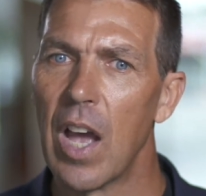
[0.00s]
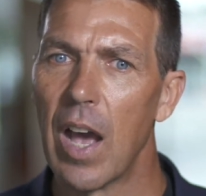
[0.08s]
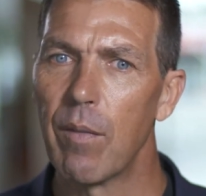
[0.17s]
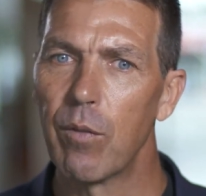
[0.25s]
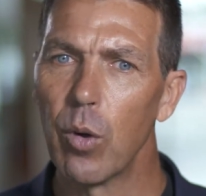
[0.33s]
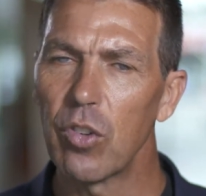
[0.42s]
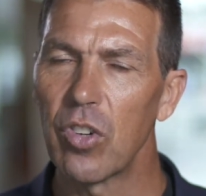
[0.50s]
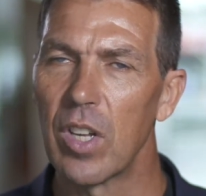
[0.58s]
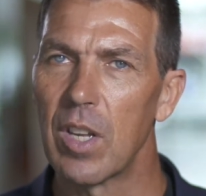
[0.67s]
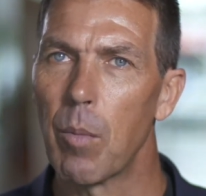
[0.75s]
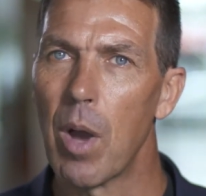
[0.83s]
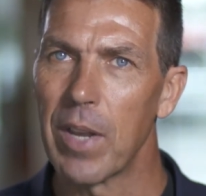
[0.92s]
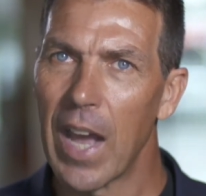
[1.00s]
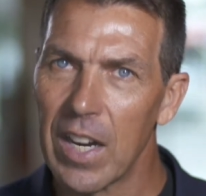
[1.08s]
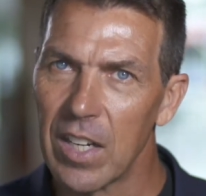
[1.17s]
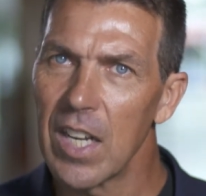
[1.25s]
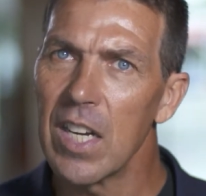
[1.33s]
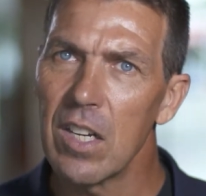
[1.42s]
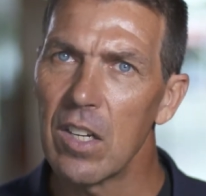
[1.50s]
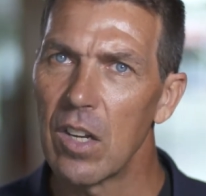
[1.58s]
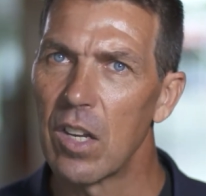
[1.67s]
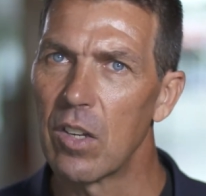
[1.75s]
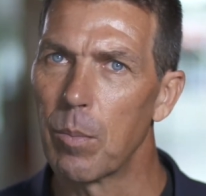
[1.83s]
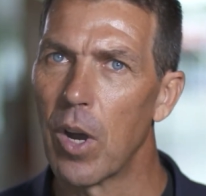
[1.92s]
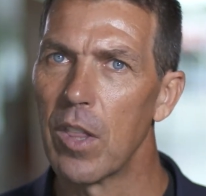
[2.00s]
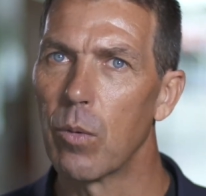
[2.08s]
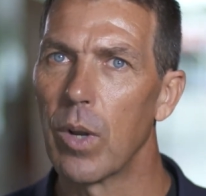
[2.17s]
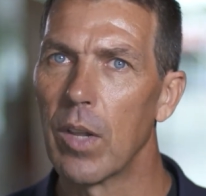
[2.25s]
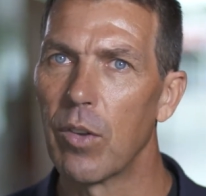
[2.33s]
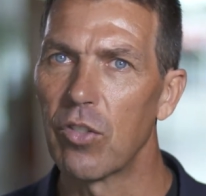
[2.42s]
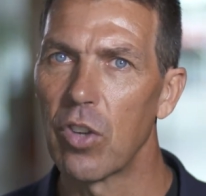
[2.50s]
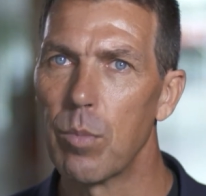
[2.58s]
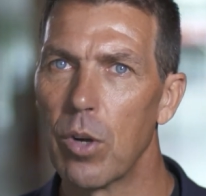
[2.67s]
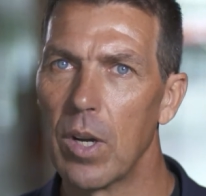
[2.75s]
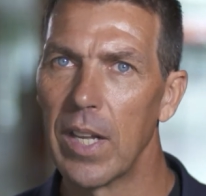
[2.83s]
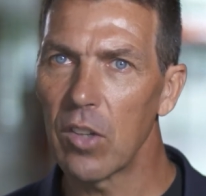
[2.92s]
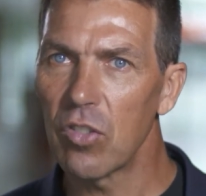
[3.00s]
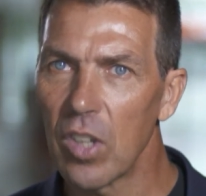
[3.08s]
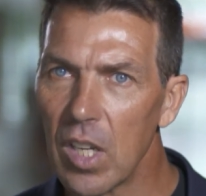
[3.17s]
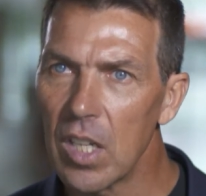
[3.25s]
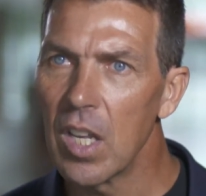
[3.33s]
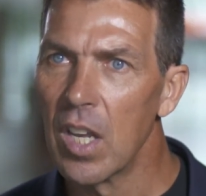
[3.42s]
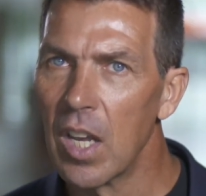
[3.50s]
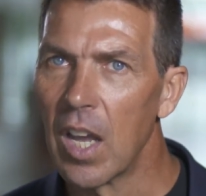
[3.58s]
Unfortunately, you might be 18, you're behind the wheel of a Subaru Legacy,